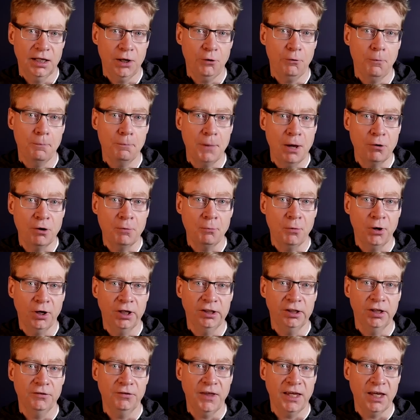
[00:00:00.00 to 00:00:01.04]
Now, bear in
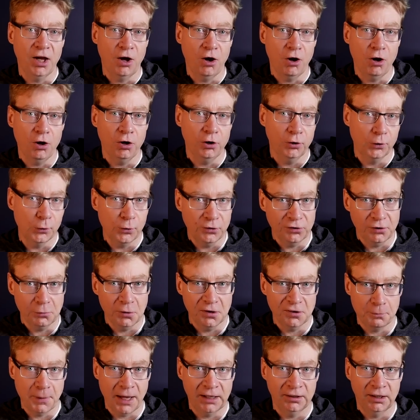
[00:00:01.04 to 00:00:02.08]
mind, they are also
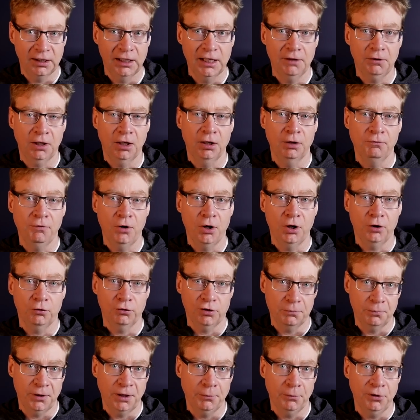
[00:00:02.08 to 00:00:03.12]
expanding Giga Nevada
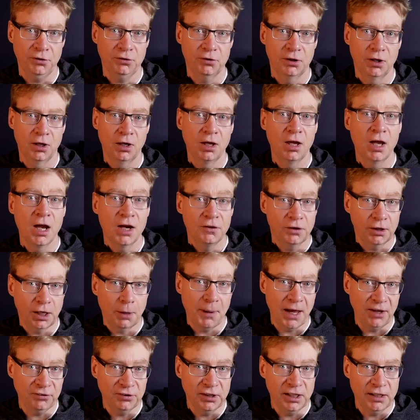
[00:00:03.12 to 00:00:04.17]
at the moment. The
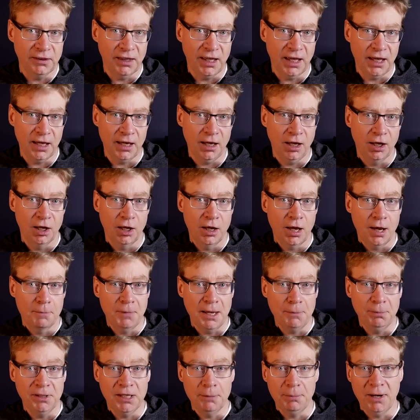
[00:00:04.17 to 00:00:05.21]
capacity there
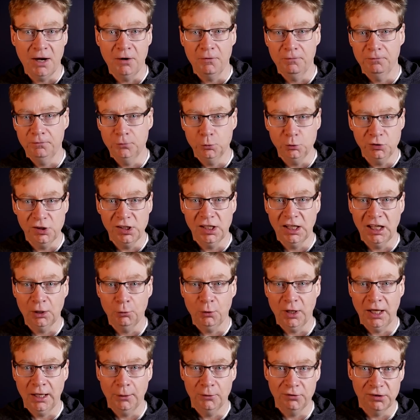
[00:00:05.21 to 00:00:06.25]
may be about 40
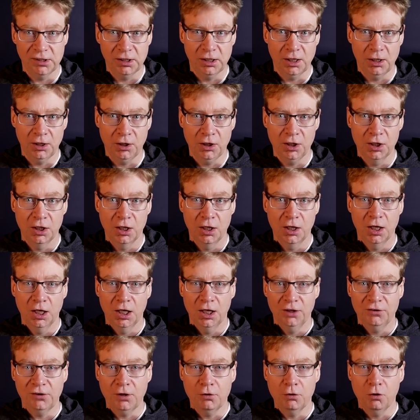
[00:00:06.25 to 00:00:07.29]
gigawatt hours a year.
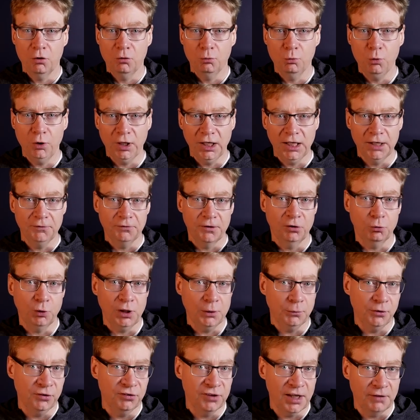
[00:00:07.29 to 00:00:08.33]
So what if the
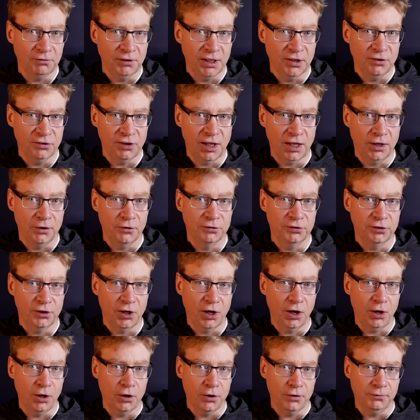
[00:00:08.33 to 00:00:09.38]
2170 cells
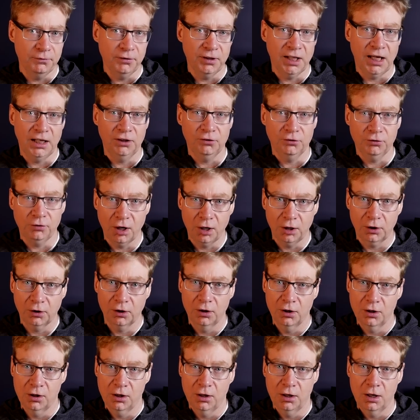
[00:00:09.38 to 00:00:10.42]
are for that
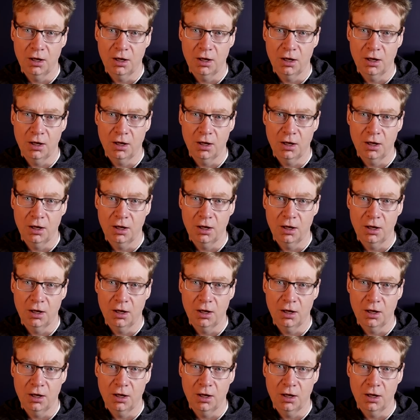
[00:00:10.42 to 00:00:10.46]
truck?